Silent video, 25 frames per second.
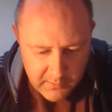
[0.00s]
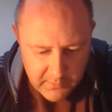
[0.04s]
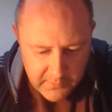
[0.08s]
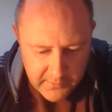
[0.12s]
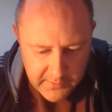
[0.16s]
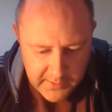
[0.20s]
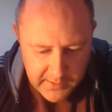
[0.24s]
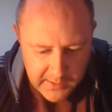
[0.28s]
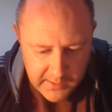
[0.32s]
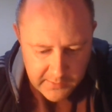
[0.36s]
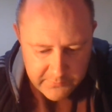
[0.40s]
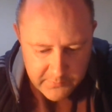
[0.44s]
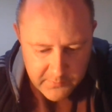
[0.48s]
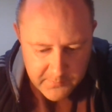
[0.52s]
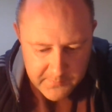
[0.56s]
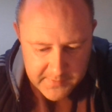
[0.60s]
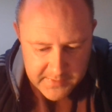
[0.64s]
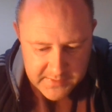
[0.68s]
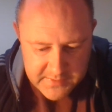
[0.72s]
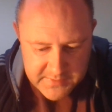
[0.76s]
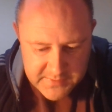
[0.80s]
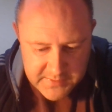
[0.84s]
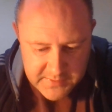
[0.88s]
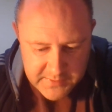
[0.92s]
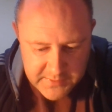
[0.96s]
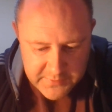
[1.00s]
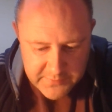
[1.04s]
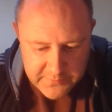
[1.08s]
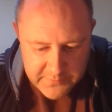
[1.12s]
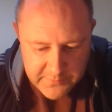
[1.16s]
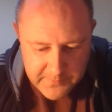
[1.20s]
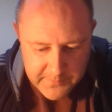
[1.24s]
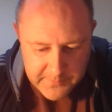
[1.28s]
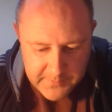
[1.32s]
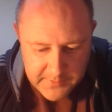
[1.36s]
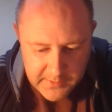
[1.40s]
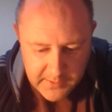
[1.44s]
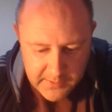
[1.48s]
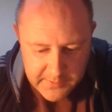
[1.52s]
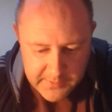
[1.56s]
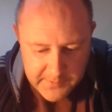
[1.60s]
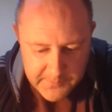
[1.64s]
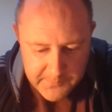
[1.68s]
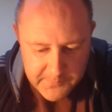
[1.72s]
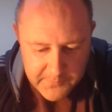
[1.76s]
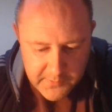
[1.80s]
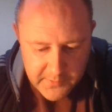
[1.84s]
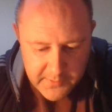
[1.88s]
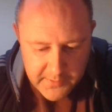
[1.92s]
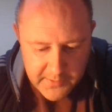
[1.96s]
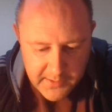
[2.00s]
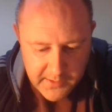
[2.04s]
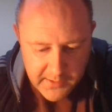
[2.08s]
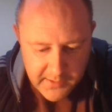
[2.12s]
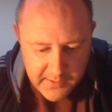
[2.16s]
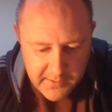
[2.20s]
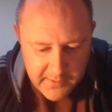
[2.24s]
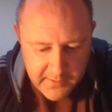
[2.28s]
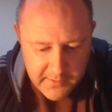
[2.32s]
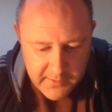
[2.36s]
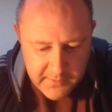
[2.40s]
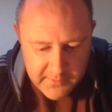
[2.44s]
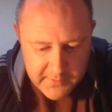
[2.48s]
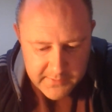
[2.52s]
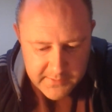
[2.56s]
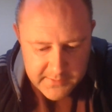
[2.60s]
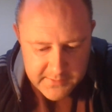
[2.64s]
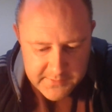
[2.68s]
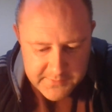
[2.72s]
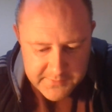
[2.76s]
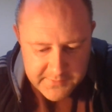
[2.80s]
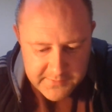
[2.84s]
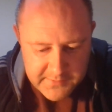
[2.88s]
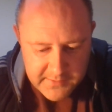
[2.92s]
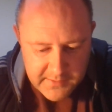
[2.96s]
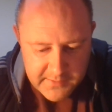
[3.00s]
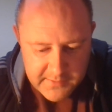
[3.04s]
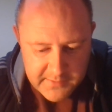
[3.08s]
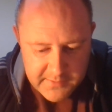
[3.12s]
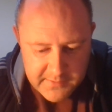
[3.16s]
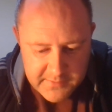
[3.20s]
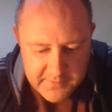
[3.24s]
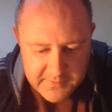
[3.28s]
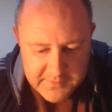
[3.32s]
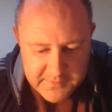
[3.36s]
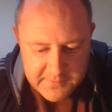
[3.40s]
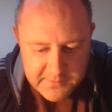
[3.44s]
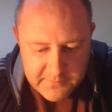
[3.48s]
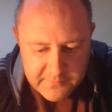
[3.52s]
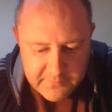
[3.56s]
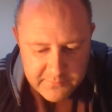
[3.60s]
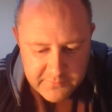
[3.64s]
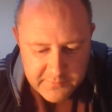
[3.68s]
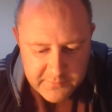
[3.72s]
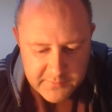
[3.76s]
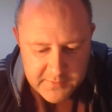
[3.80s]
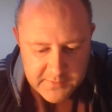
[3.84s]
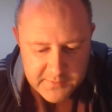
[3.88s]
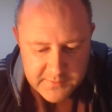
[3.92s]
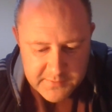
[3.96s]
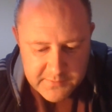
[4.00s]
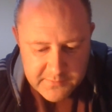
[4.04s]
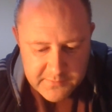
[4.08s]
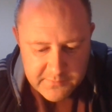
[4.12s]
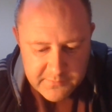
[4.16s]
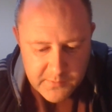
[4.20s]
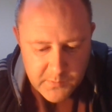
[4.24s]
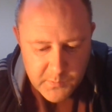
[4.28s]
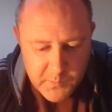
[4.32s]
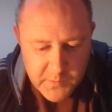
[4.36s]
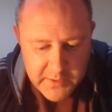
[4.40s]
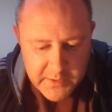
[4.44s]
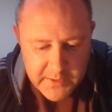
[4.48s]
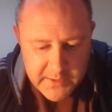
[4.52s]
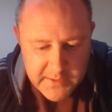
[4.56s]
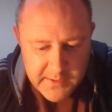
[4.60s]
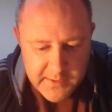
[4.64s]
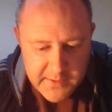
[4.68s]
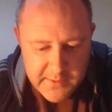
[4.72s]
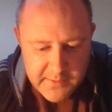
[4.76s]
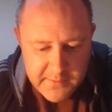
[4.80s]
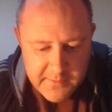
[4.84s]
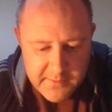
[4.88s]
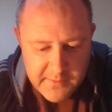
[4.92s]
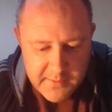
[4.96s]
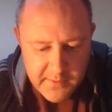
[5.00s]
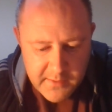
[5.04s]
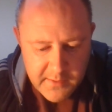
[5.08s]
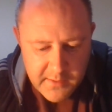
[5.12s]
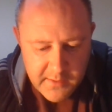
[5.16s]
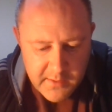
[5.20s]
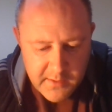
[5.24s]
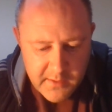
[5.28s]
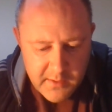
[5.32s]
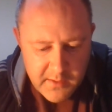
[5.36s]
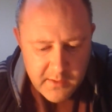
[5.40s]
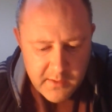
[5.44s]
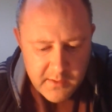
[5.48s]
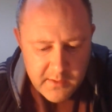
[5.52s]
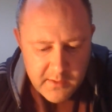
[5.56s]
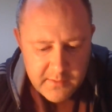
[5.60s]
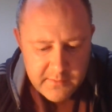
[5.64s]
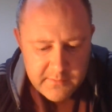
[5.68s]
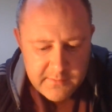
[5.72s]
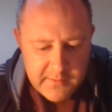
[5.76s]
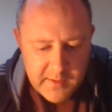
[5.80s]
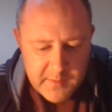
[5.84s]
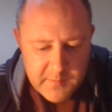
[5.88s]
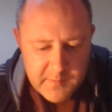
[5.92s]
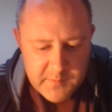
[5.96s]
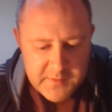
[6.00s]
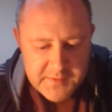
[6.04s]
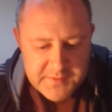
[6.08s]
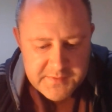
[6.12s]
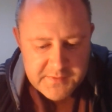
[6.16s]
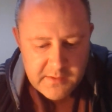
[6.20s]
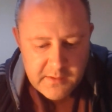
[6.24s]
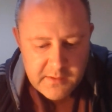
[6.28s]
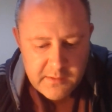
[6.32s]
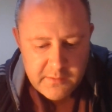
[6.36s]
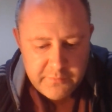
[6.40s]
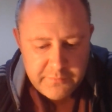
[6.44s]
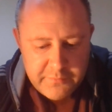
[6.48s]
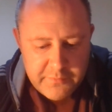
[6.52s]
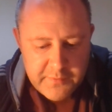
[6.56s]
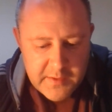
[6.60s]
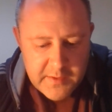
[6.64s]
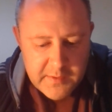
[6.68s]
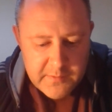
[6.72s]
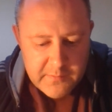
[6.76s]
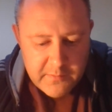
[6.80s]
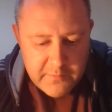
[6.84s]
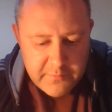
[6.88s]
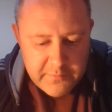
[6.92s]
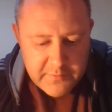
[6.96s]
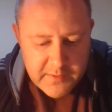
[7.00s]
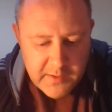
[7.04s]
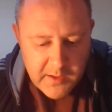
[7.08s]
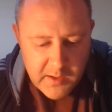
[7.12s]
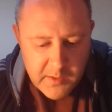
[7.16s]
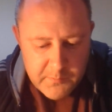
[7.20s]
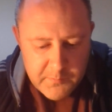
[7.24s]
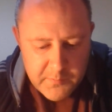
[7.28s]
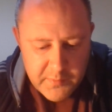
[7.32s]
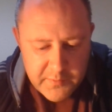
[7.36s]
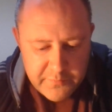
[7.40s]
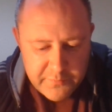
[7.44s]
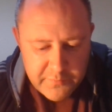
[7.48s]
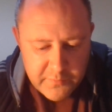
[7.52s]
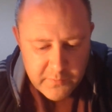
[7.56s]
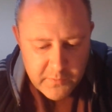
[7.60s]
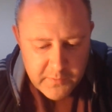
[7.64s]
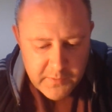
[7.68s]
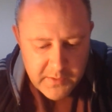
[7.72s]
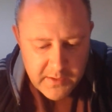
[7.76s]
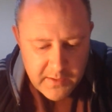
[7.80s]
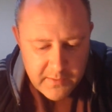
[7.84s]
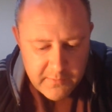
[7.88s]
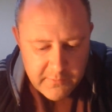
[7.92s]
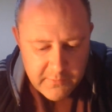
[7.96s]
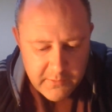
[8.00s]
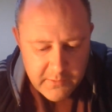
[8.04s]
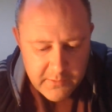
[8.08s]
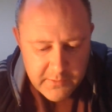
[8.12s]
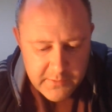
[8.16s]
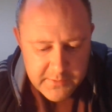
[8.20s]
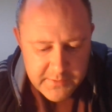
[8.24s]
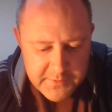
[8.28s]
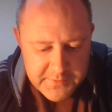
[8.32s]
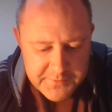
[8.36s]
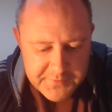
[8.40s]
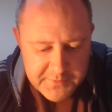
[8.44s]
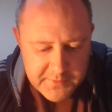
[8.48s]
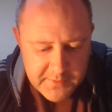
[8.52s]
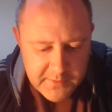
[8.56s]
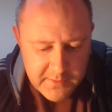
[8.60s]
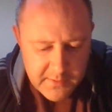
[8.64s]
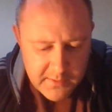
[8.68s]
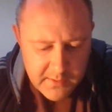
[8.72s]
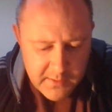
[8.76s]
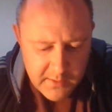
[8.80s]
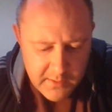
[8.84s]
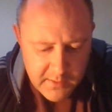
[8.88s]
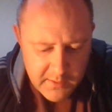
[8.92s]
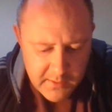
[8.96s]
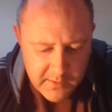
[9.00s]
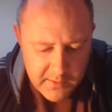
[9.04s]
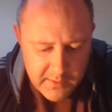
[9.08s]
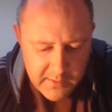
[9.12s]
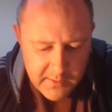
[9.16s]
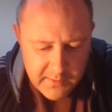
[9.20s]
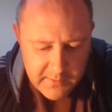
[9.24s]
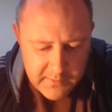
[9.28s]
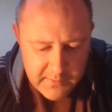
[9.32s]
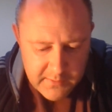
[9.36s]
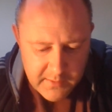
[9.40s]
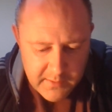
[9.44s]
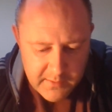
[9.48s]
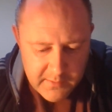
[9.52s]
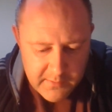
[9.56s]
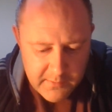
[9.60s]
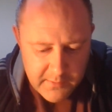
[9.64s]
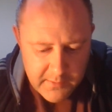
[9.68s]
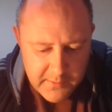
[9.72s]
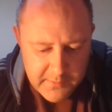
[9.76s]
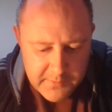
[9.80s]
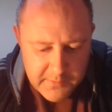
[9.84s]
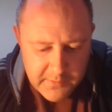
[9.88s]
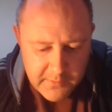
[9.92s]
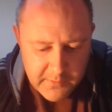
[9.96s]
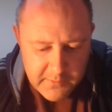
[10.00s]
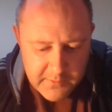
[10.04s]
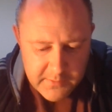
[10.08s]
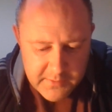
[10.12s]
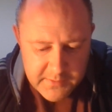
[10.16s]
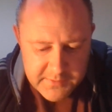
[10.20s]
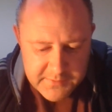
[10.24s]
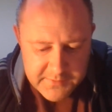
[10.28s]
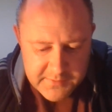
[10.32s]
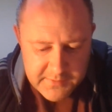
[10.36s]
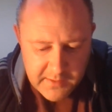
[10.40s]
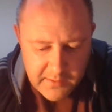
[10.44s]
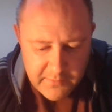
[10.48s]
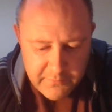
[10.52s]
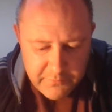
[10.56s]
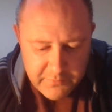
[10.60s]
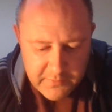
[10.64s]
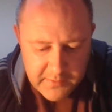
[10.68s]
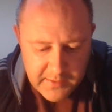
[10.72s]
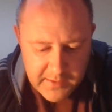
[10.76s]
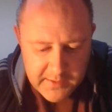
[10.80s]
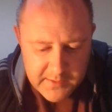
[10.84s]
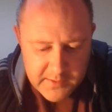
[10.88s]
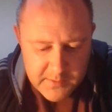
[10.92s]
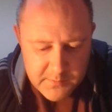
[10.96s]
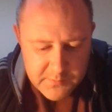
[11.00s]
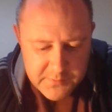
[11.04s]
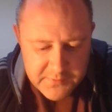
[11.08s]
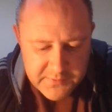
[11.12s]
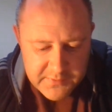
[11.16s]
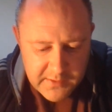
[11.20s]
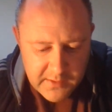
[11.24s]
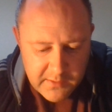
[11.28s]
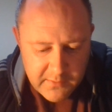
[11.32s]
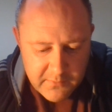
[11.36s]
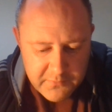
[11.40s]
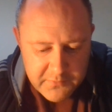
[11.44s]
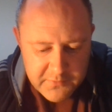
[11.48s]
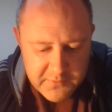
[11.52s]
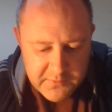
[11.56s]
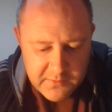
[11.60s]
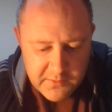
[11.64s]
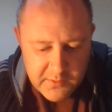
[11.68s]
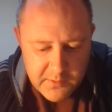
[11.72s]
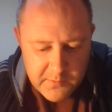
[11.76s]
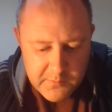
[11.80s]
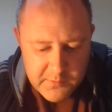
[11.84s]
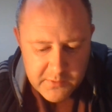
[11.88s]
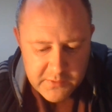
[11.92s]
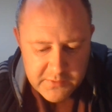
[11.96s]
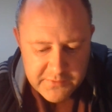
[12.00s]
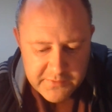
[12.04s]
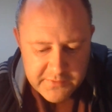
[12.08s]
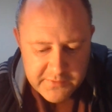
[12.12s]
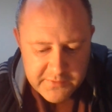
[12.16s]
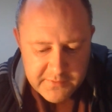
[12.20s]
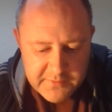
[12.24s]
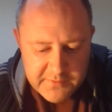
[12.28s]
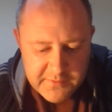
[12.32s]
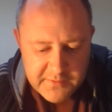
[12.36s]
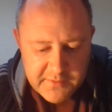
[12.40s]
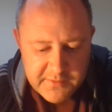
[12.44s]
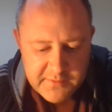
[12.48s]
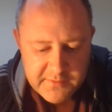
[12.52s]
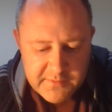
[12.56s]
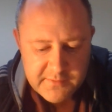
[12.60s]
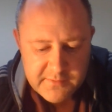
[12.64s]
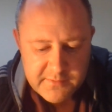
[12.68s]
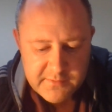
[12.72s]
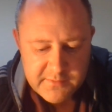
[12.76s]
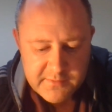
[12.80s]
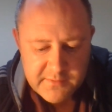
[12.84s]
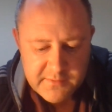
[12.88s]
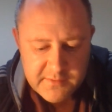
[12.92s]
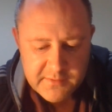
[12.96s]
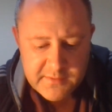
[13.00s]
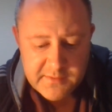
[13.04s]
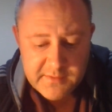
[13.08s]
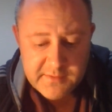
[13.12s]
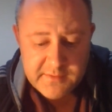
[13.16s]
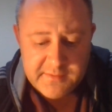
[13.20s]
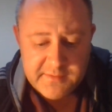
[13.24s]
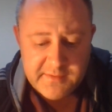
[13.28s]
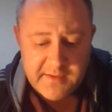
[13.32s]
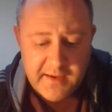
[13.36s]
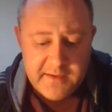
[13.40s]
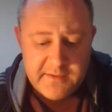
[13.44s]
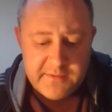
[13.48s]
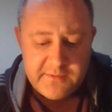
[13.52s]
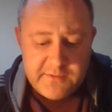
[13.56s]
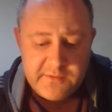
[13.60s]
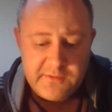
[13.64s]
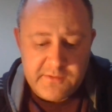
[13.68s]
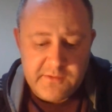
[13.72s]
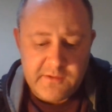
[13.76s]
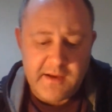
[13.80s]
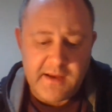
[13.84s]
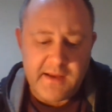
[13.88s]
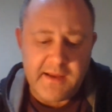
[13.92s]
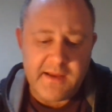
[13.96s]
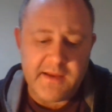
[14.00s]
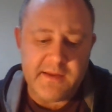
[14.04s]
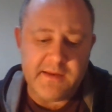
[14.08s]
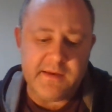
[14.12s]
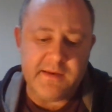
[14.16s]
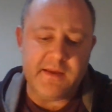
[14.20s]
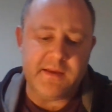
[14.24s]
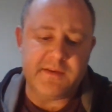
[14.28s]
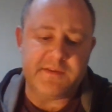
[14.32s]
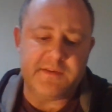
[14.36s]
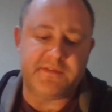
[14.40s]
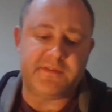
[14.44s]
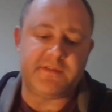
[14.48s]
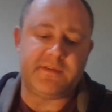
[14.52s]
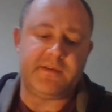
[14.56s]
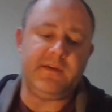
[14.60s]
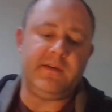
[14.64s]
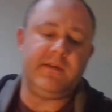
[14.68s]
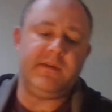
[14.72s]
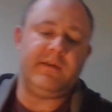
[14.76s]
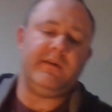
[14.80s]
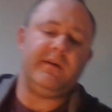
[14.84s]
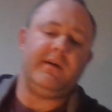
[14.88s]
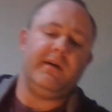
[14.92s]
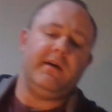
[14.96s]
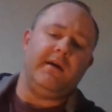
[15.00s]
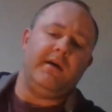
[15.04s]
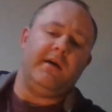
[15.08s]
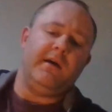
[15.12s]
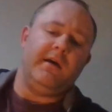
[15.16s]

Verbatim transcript: I have a message from God in my heart concerning the sinfulness of the wicked. There is no fear of God before their eyes. In their own eyes they flatter themselves too much to, to detect or hate their sin.